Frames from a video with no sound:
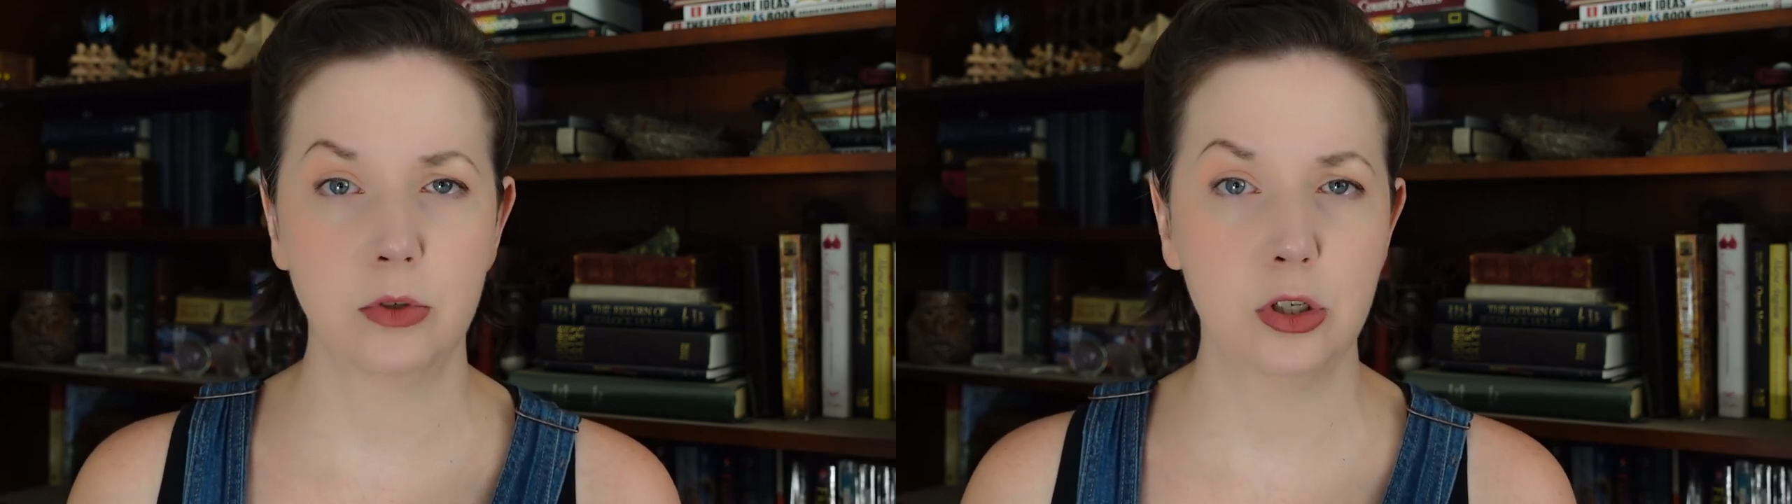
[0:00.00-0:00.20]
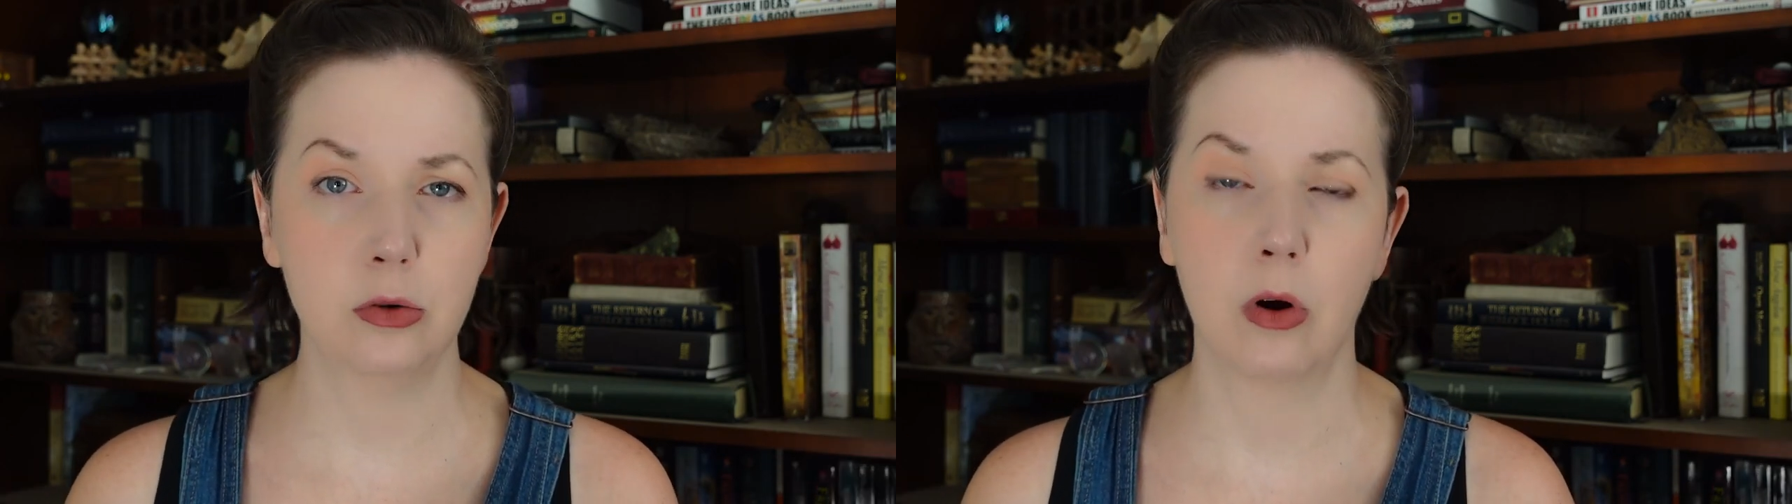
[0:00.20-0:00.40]

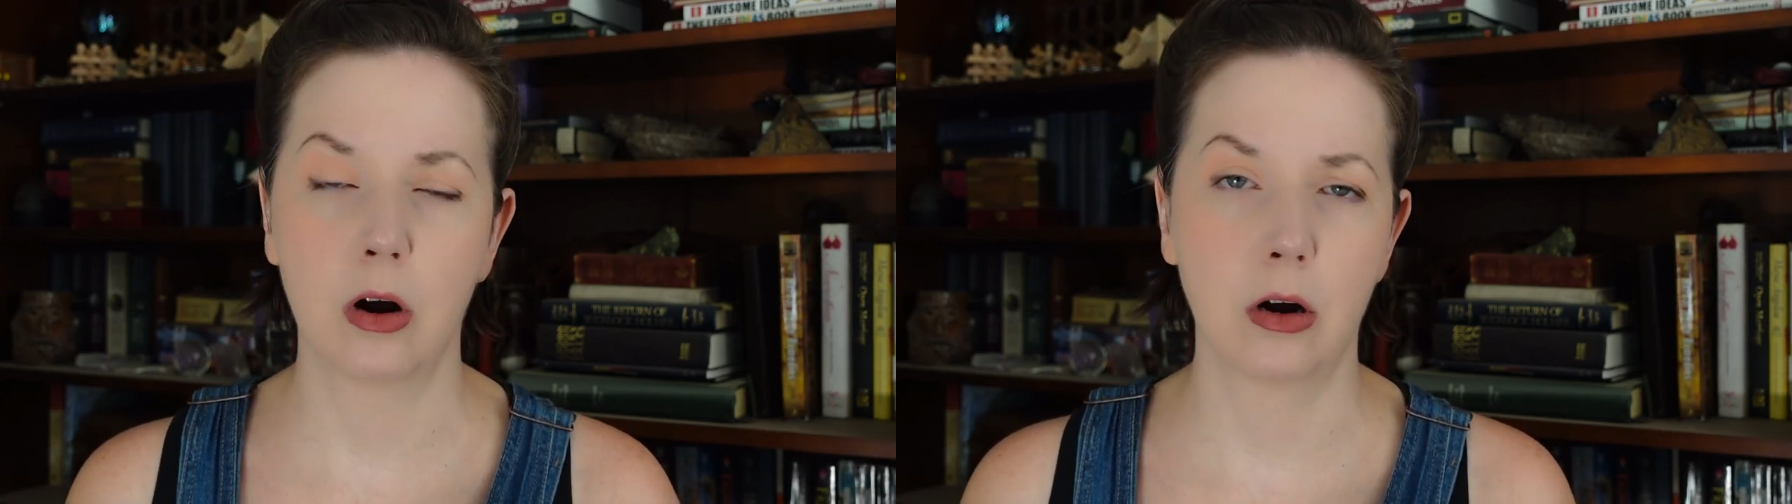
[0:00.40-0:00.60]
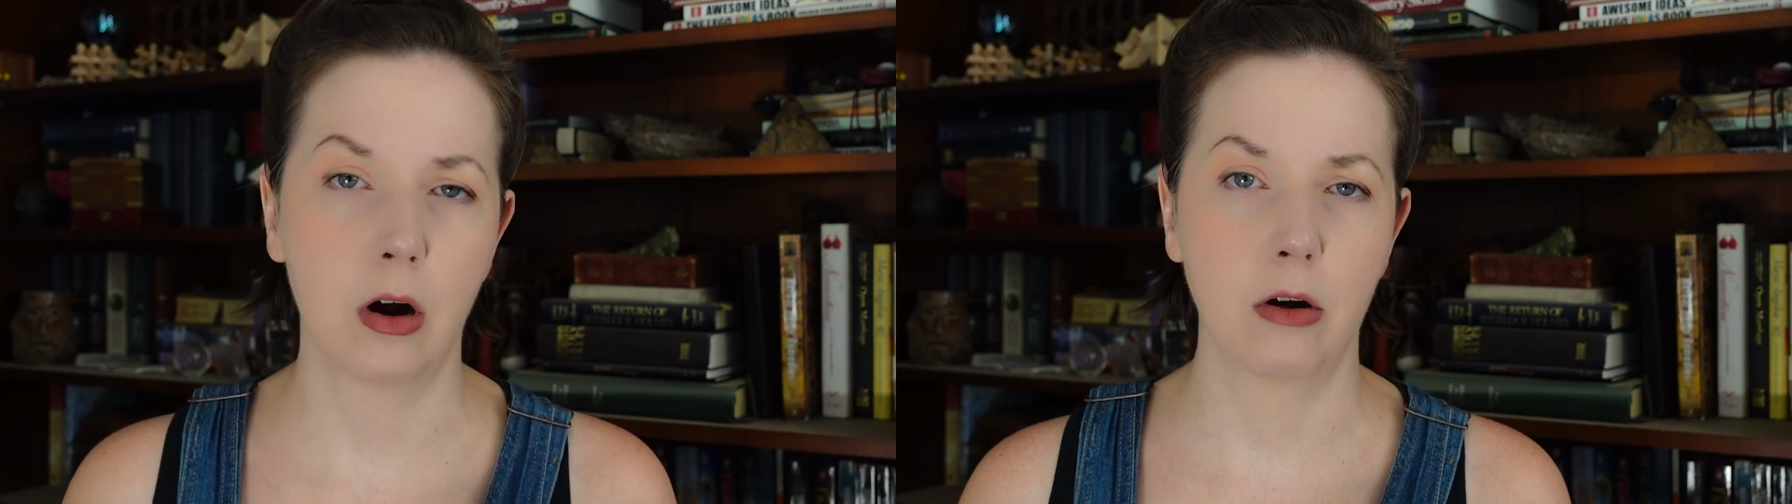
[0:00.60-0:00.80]
do
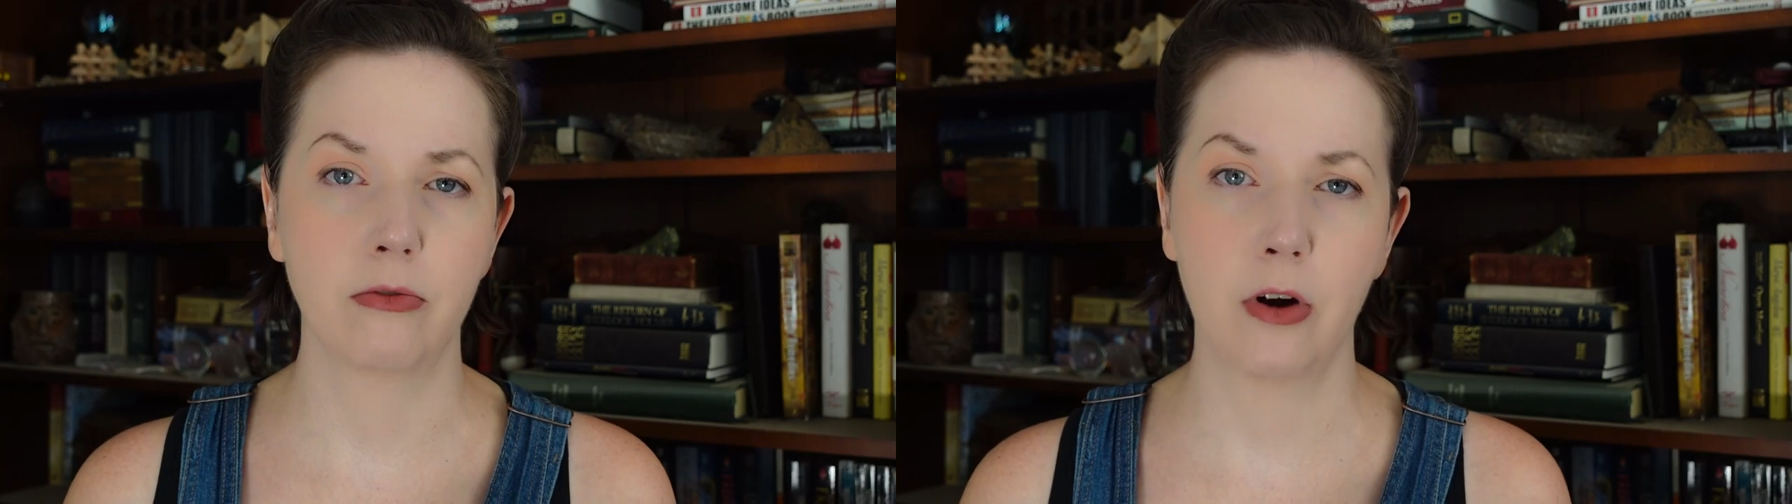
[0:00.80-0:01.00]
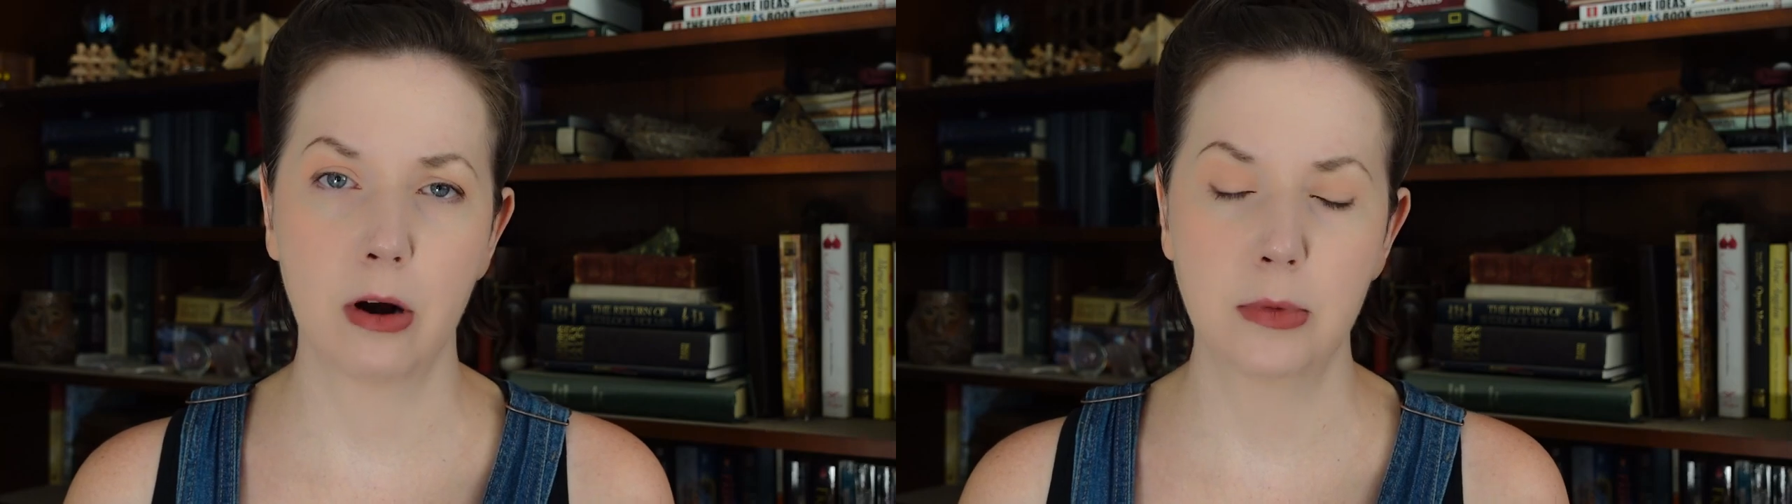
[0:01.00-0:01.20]
our our
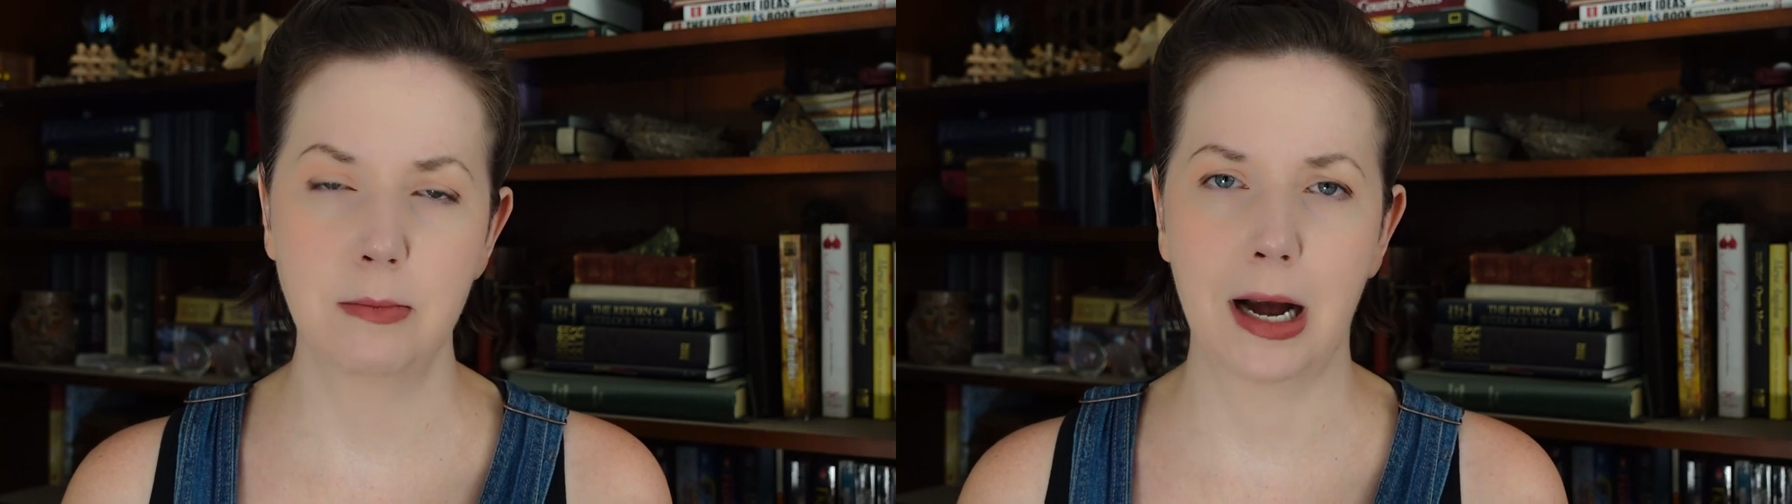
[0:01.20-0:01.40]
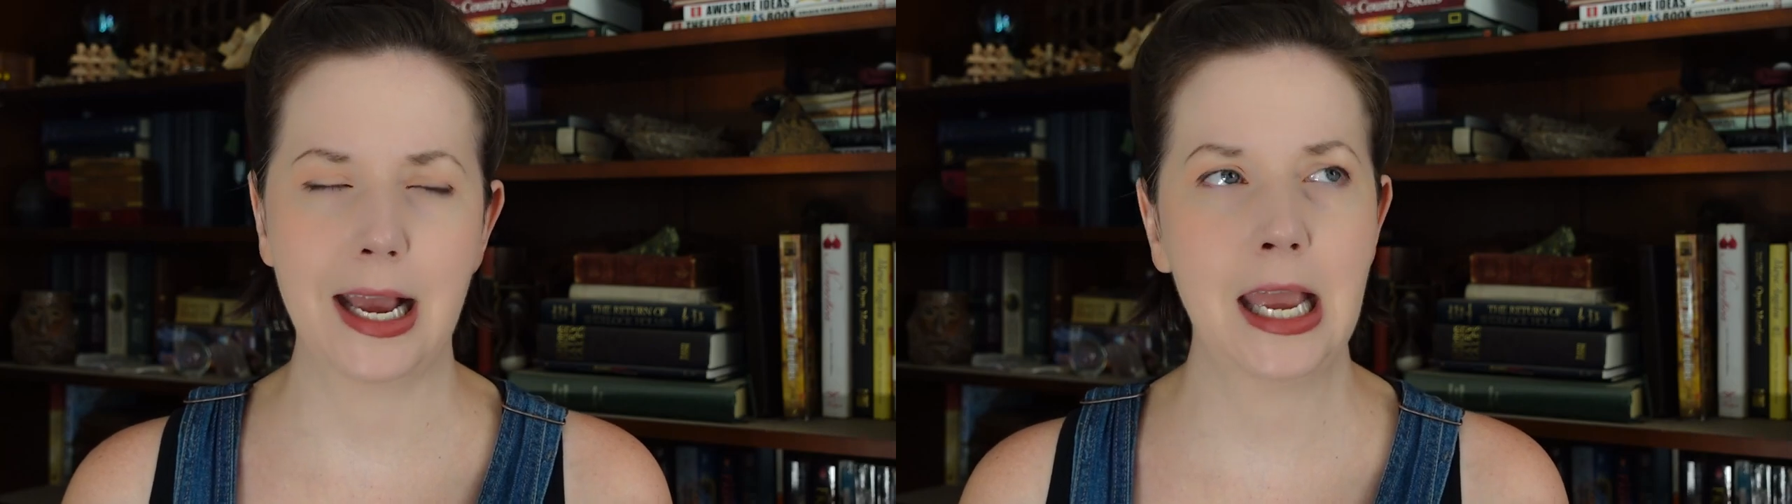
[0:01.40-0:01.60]
farming
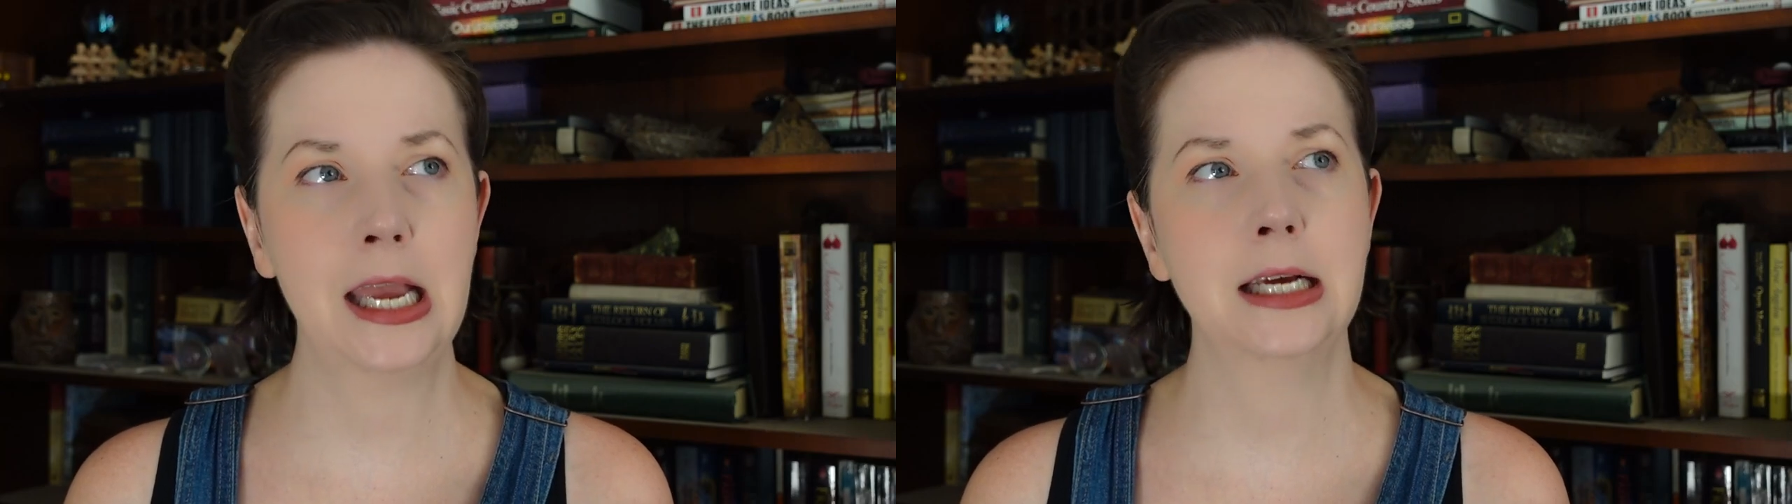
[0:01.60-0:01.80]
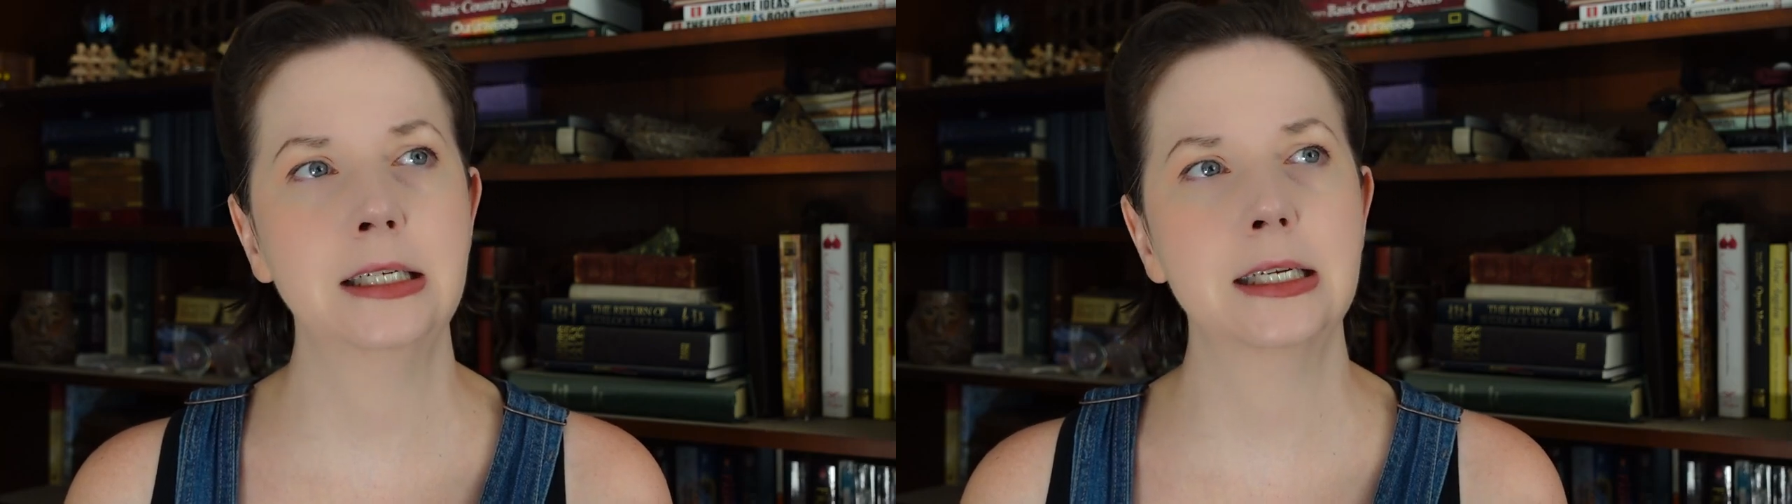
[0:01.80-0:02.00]
by
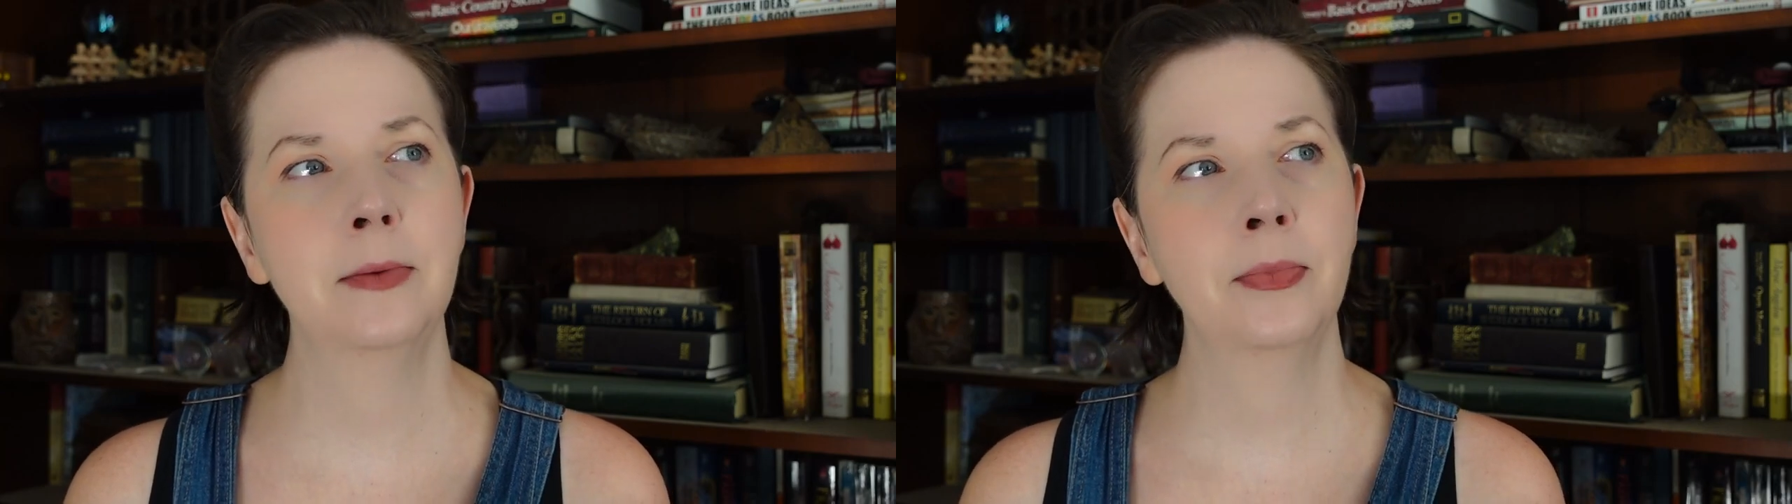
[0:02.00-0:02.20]
hand.